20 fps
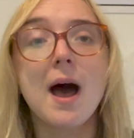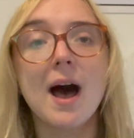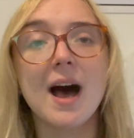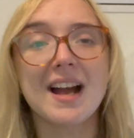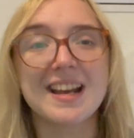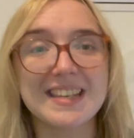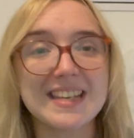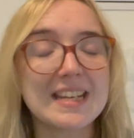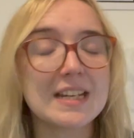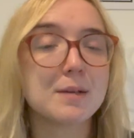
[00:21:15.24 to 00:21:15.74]

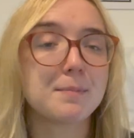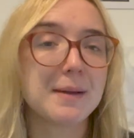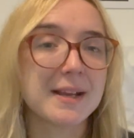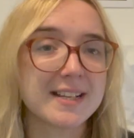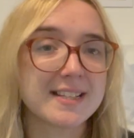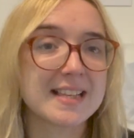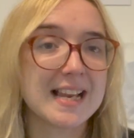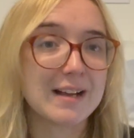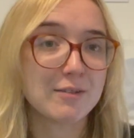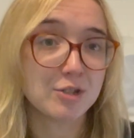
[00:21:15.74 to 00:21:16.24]
I need a big
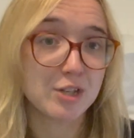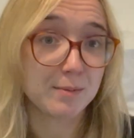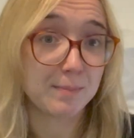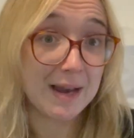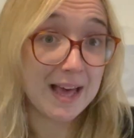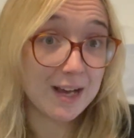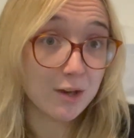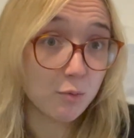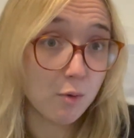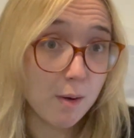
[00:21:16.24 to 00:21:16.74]
slouchy
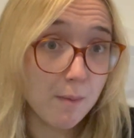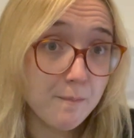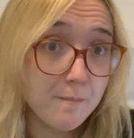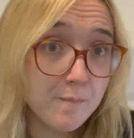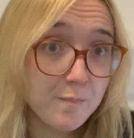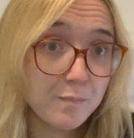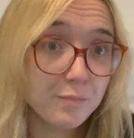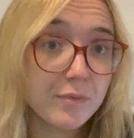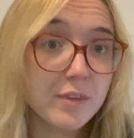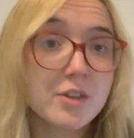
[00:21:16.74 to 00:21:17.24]
black one.
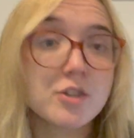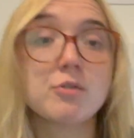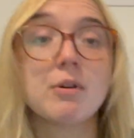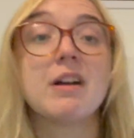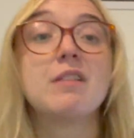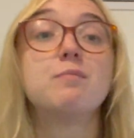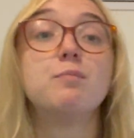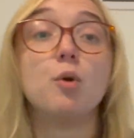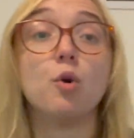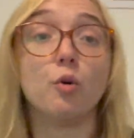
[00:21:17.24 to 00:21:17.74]
So
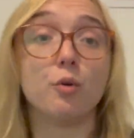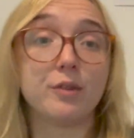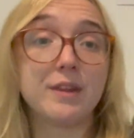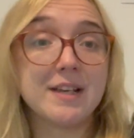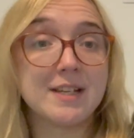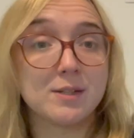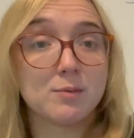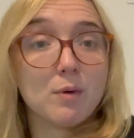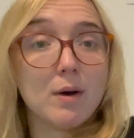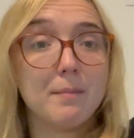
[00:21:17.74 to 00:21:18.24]
I bought
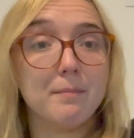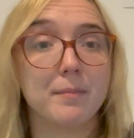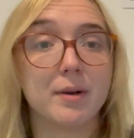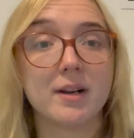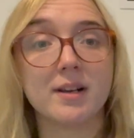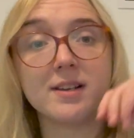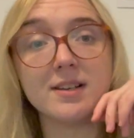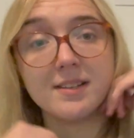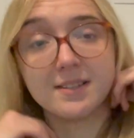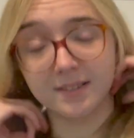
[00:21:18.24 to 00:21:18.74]
this one
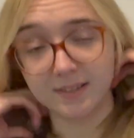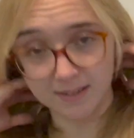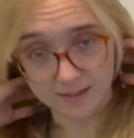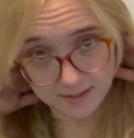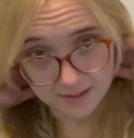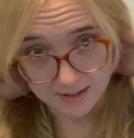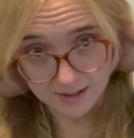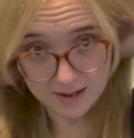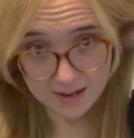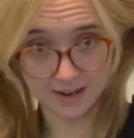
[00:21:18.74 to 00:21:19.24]
because
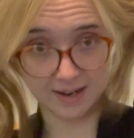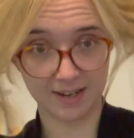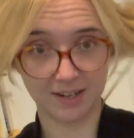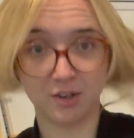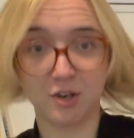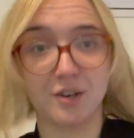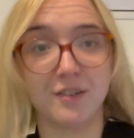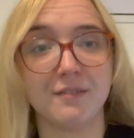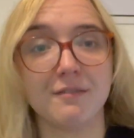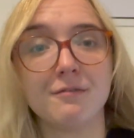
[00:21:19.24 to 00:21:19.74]
I
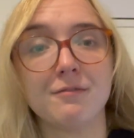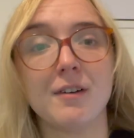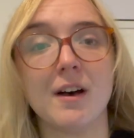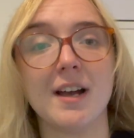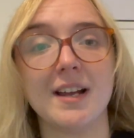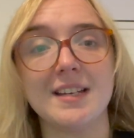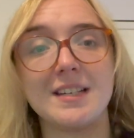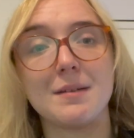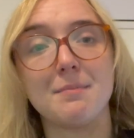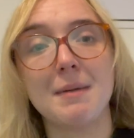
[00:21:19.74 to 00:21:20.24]
couldn't
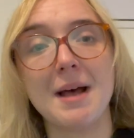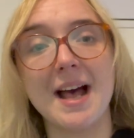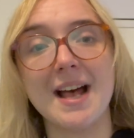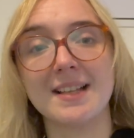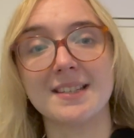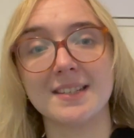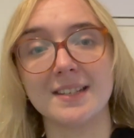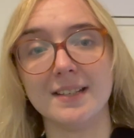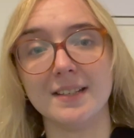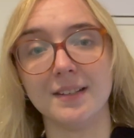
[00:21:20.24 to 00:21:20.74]
find a
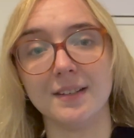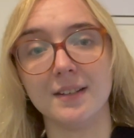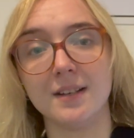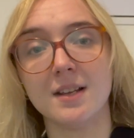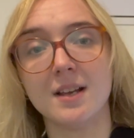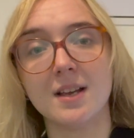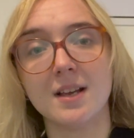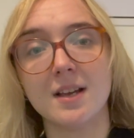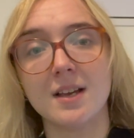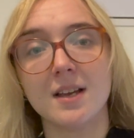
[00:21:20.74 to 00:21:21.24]
pattern
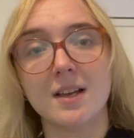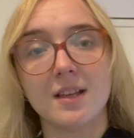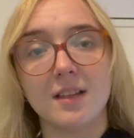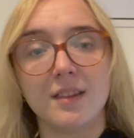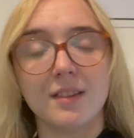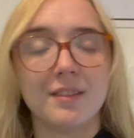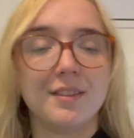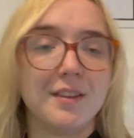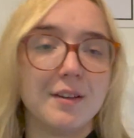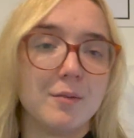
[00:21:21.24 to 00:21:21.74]

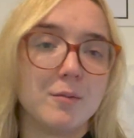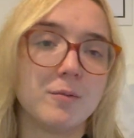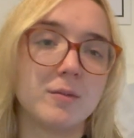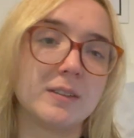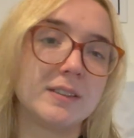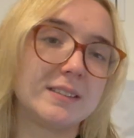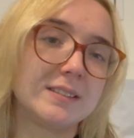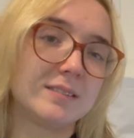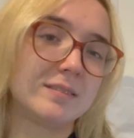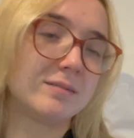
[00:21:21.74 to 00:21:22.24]
that
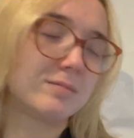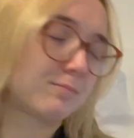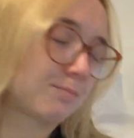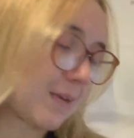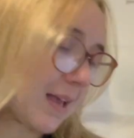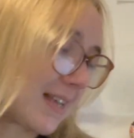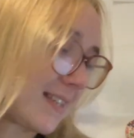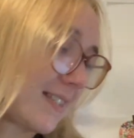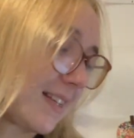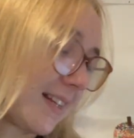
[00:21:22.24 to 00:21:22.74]

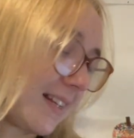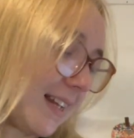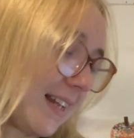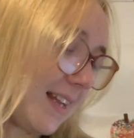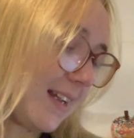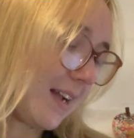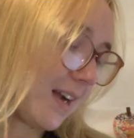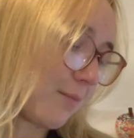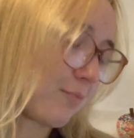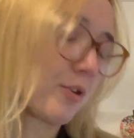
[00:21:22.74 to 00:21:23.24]

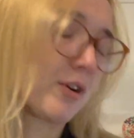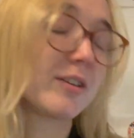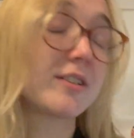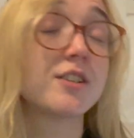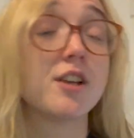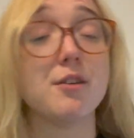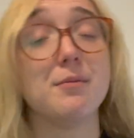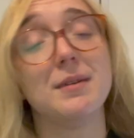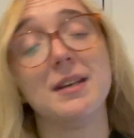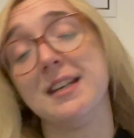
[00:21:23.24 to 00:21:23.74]
basically I broke
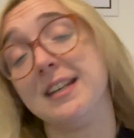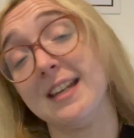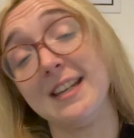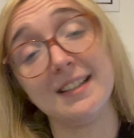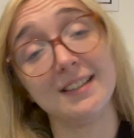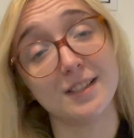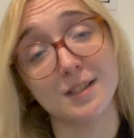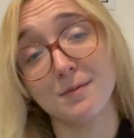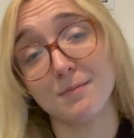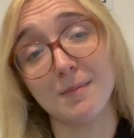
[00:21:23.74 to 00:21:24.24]
so many
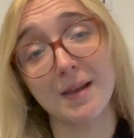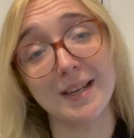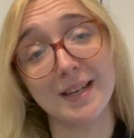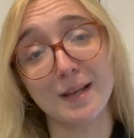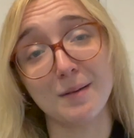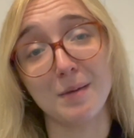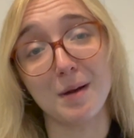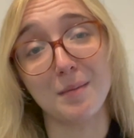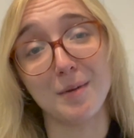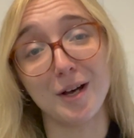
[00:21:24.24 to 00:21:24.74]
needles
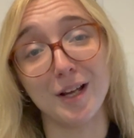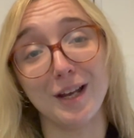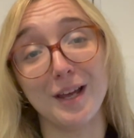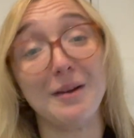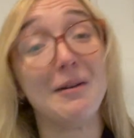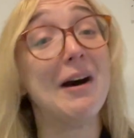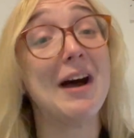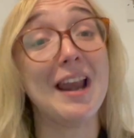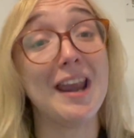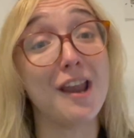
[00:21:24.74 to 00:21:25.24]
making my
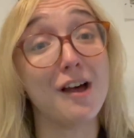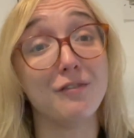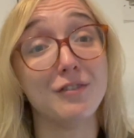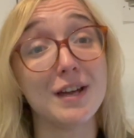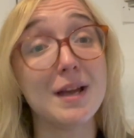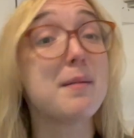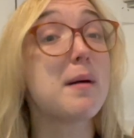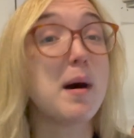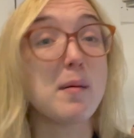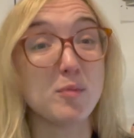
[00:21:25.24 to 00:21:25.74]
Marlowe. I love
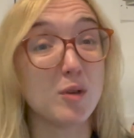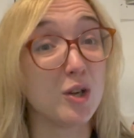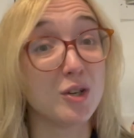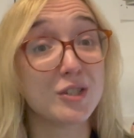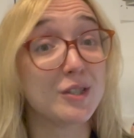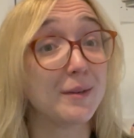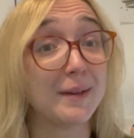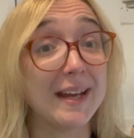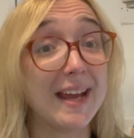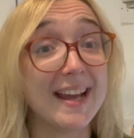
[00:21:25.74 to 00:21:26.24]
it. I'm not
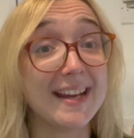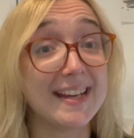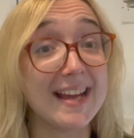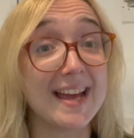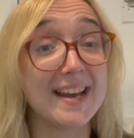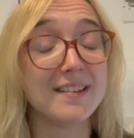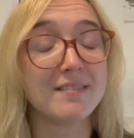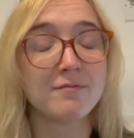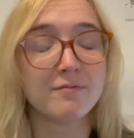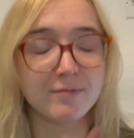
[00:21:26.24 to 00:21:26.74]
doing it
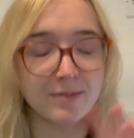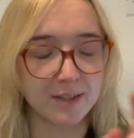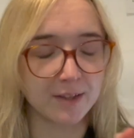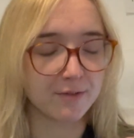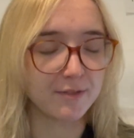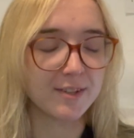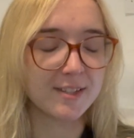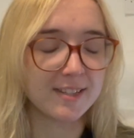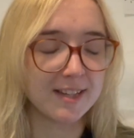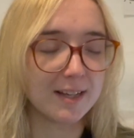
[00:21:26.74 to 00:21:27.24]
again for the
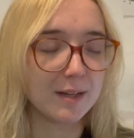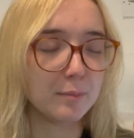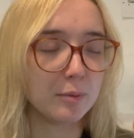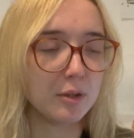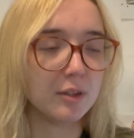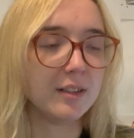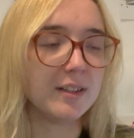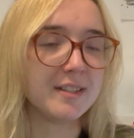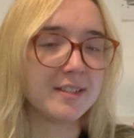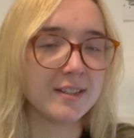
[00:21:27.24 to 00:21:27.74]

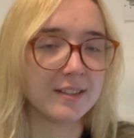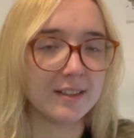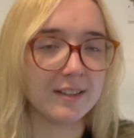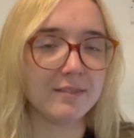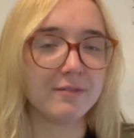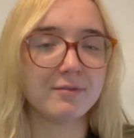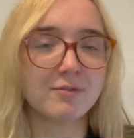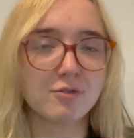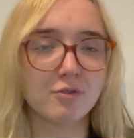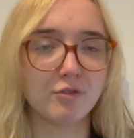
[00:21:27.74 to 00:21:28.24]
foreseeable until
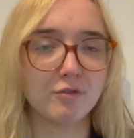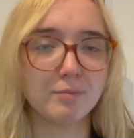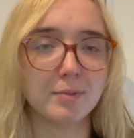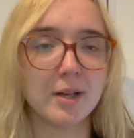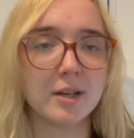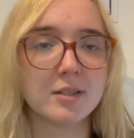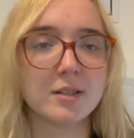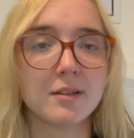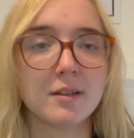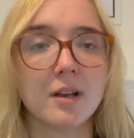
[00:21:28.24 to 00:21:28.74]
I've sort of
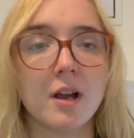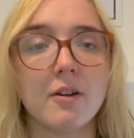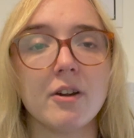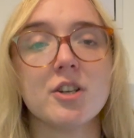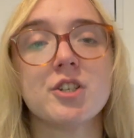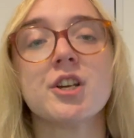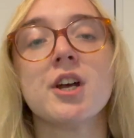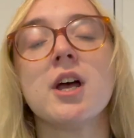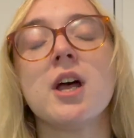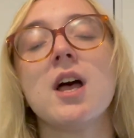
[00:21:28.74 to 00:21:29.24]
plucked up the
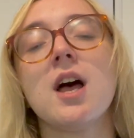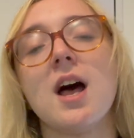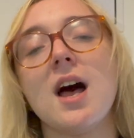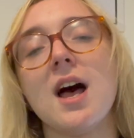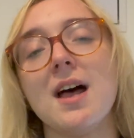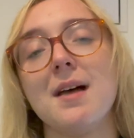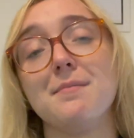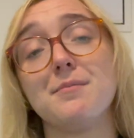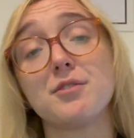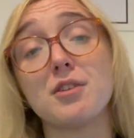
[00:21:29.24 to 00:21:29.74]
courage.
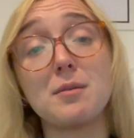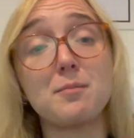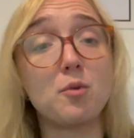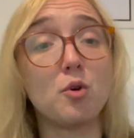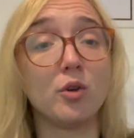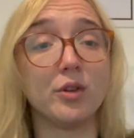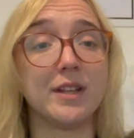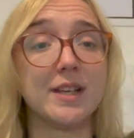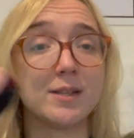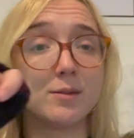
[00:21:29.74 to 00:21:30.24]
Um, so I
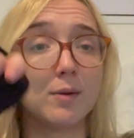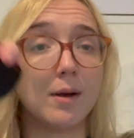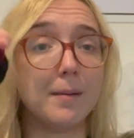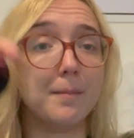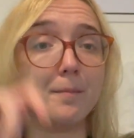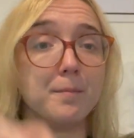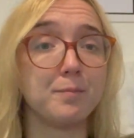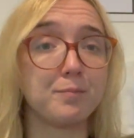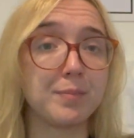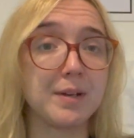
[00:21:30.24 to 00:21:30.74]
bought this
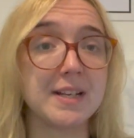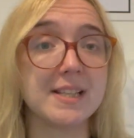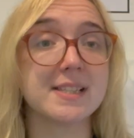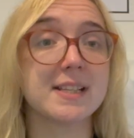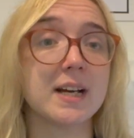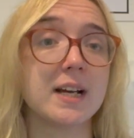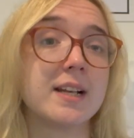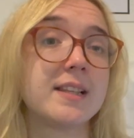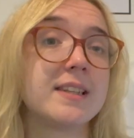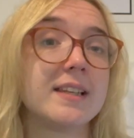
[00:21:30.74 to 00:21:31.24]
one, but it's
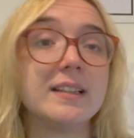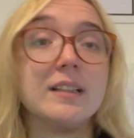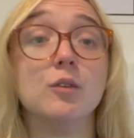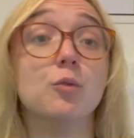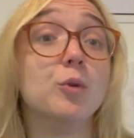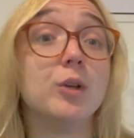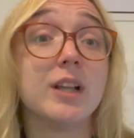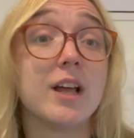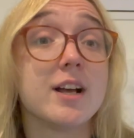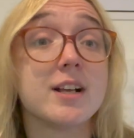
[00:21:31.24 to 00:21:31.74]
kind of thing that
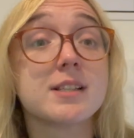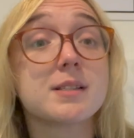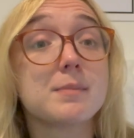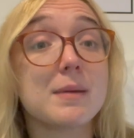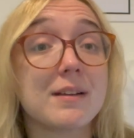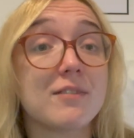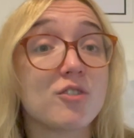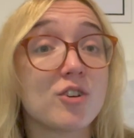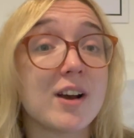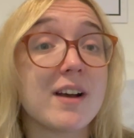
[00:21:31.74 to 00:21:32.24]
will last
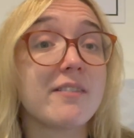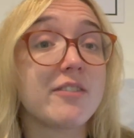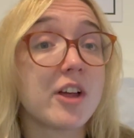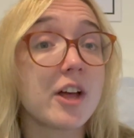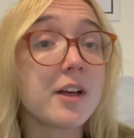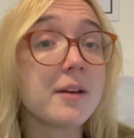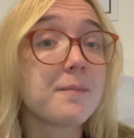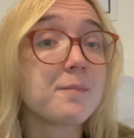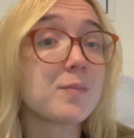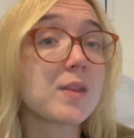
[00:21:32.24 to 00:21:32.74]
me
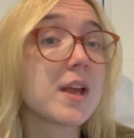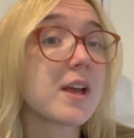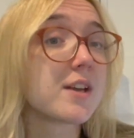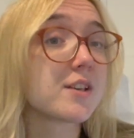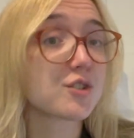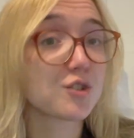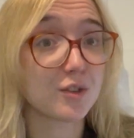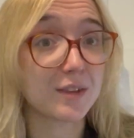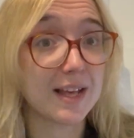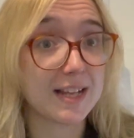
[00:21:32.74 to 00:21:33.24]
forever.
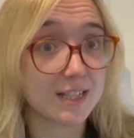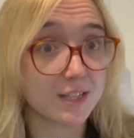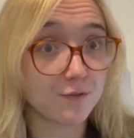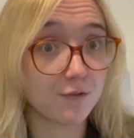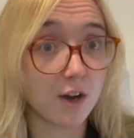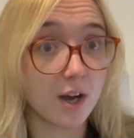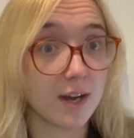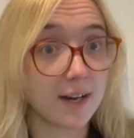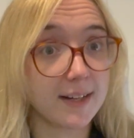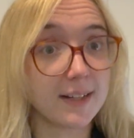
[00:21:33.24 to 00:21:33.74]
So that's
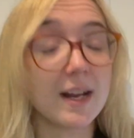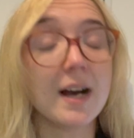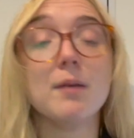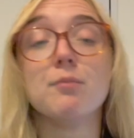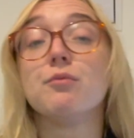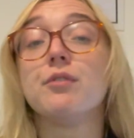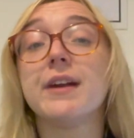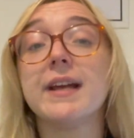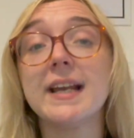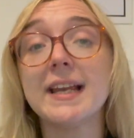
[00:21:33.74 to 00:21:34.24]
fine. I'm
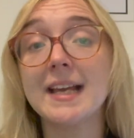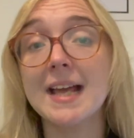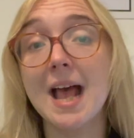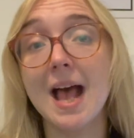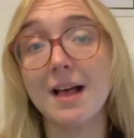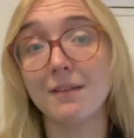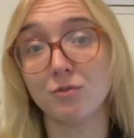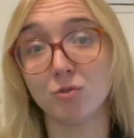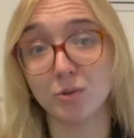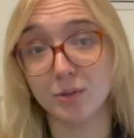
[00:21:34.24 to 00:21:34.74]
really
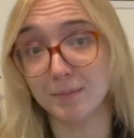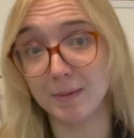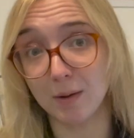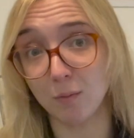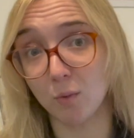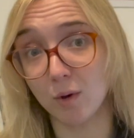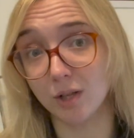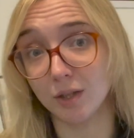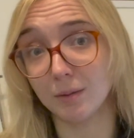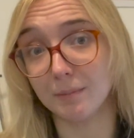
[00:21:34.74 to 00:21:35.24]
careful with my
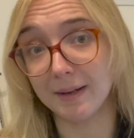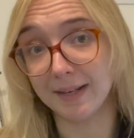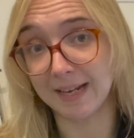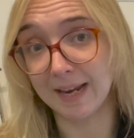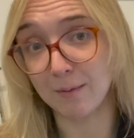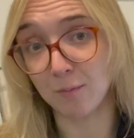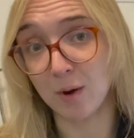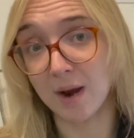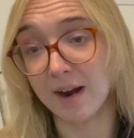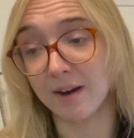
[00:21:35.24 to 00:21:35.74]
wool and my
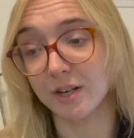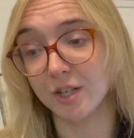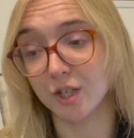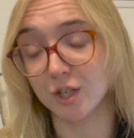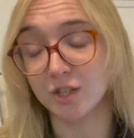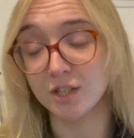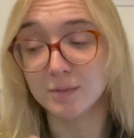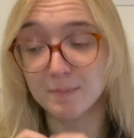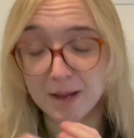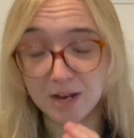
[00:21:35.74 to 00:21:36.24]
knitwear. I
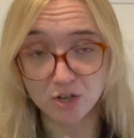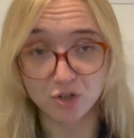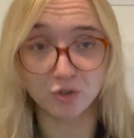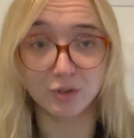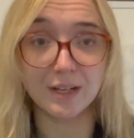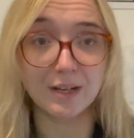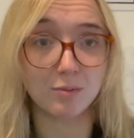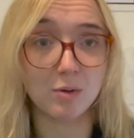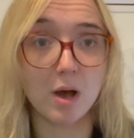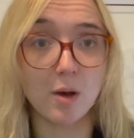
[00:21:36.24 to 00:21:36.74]
do special
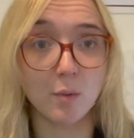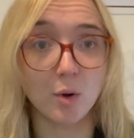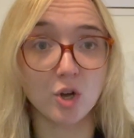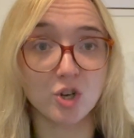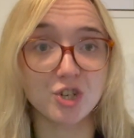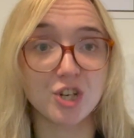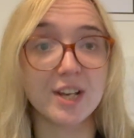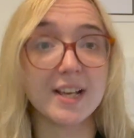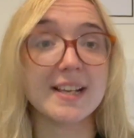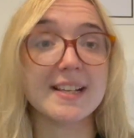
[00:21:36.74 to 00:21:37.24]
knitwear
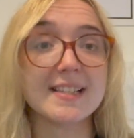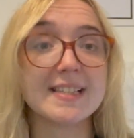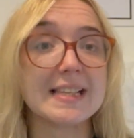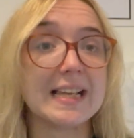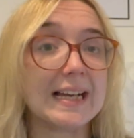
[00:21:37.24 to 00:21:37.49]
washes.